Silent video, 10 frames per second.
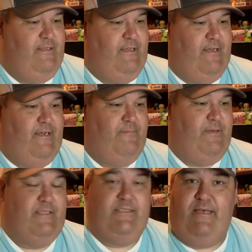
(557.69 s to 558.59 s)
Uh,
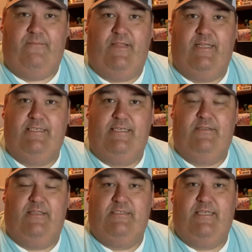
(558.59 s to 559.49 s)
but yeah, that's it.
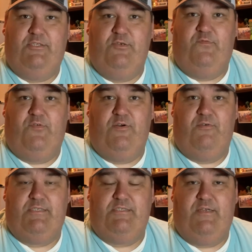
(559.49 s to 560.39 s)
Stay tuned for the
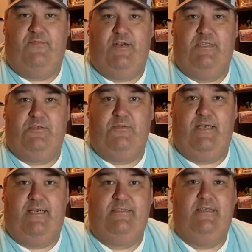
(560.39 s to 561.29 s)
rest of the stuff that I sold,
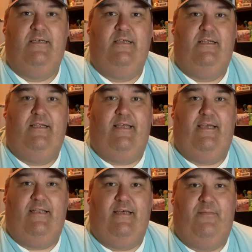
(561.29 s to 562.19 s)
guys.
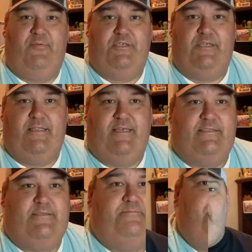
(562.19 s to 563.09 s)
And I appreciate it.
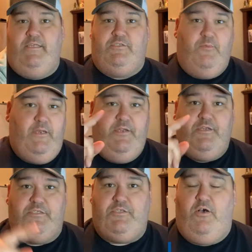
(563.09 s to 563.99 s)
Thanks. Okay, so what you
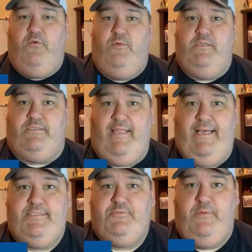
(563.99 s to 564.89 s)
just saw was
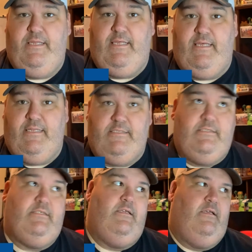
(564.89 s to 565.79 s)
last
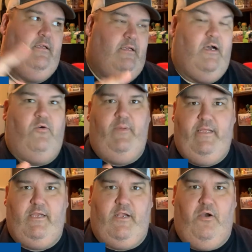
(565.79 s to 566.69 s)
weekend's, a
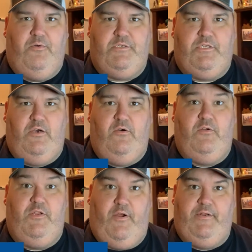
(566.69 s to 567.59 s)
week ago or so,
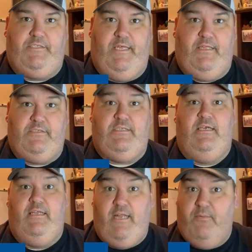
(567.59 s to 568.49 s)
yard sales.
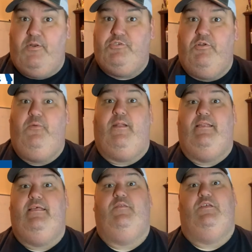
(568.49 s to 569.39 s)
Now I'm going to show you what I
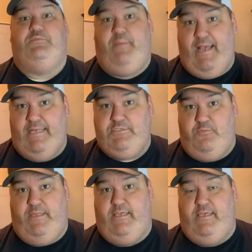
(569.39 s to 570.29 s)
did this past
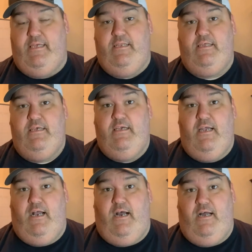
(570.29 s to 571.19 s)
weekend
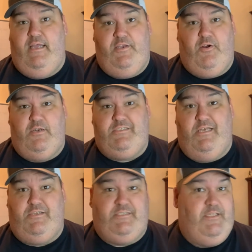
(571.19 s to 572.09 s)
uh, in yard
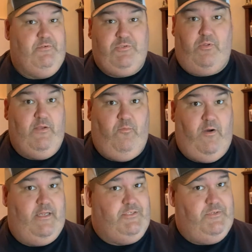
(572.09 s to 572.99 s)
sales. And there was only
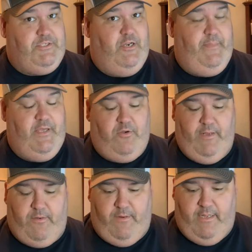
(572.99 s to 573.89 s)
one, so it's going to be a
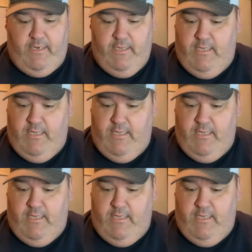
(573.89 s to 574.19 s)
quick one.